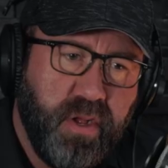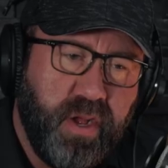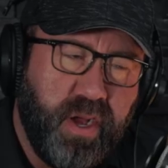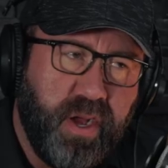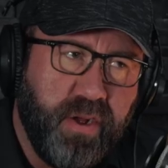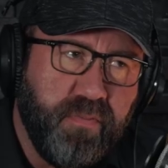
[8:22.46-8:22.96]

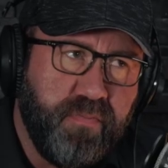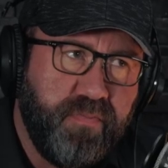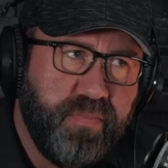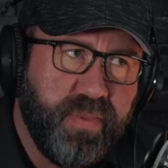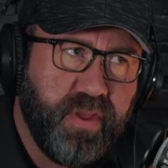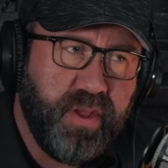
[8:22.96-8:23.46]
Um,
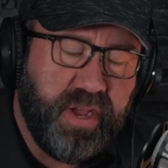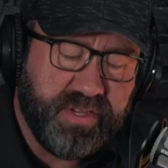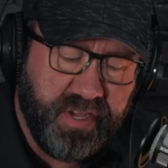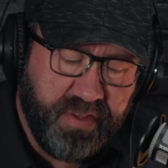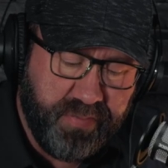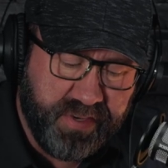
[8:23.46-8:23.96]

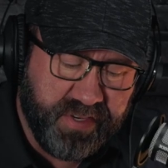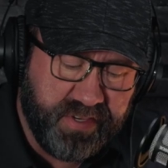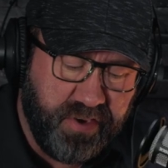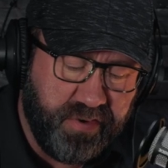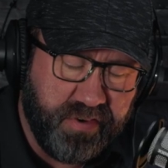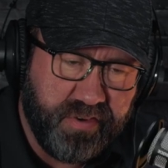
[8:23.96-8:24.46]
as any of the
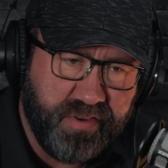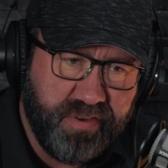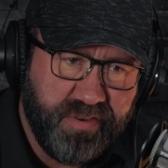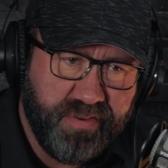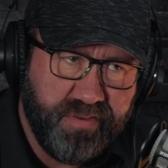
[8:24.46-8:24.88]
business owners